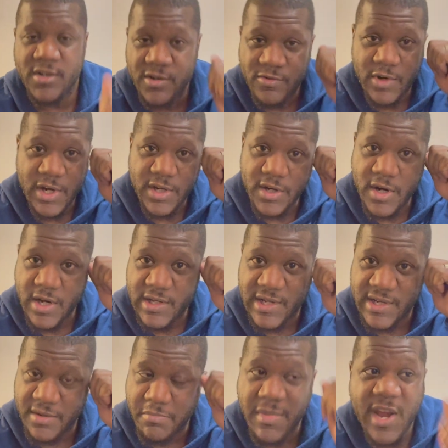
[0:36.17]
All right, guys.
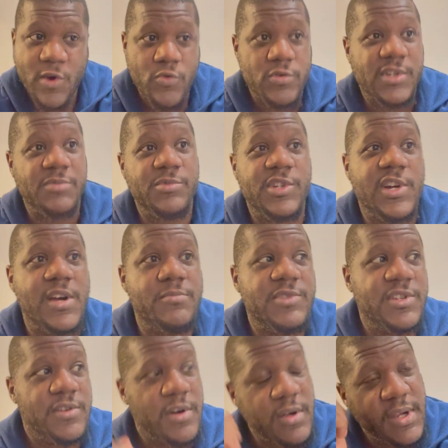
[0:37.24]
As a male, sometimes
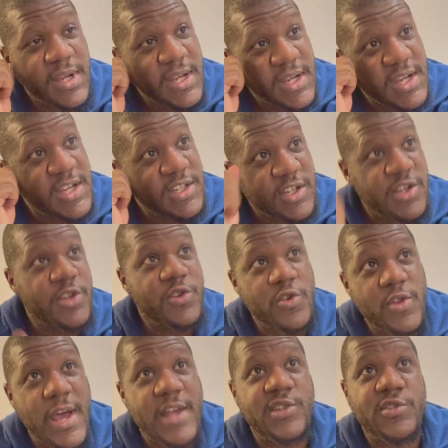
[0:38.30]
not easy to do
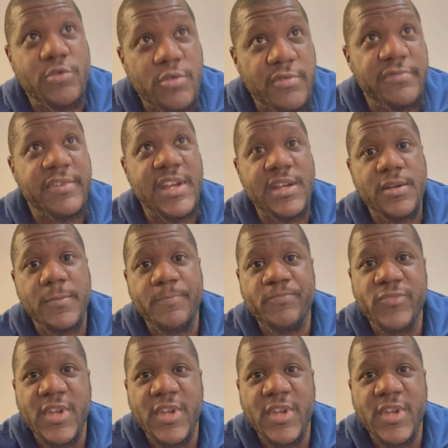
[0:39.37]
that sort of thing.